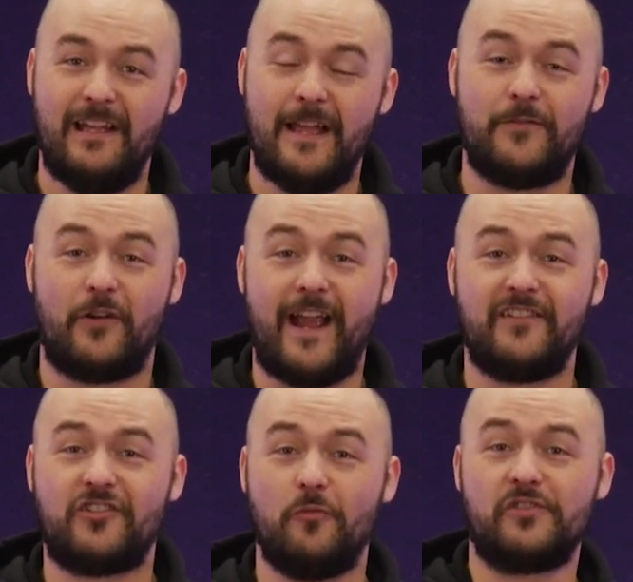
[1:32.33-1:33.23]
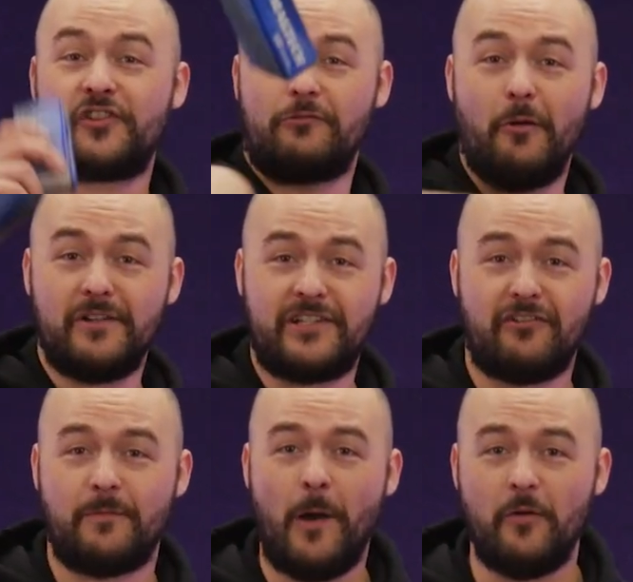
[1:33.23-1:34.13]
If your answer was throw it to
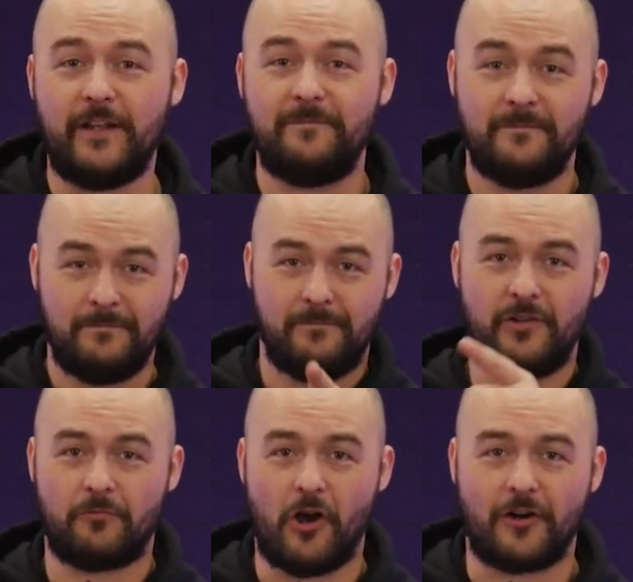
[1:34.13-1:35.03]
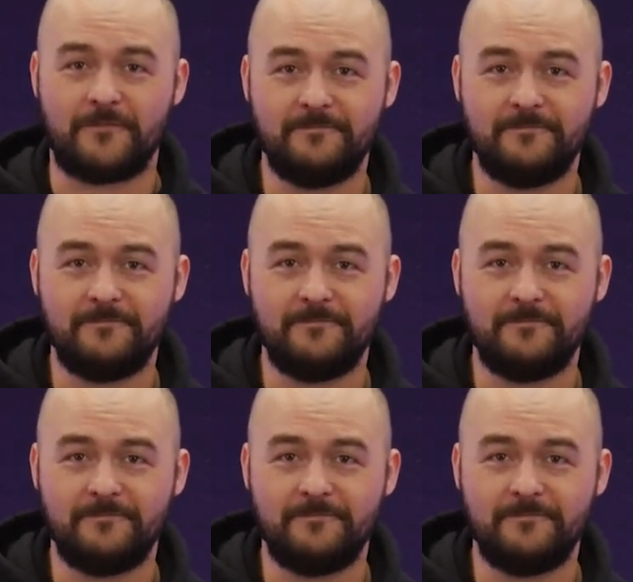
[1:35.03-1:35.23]
your opponent, you're wrong.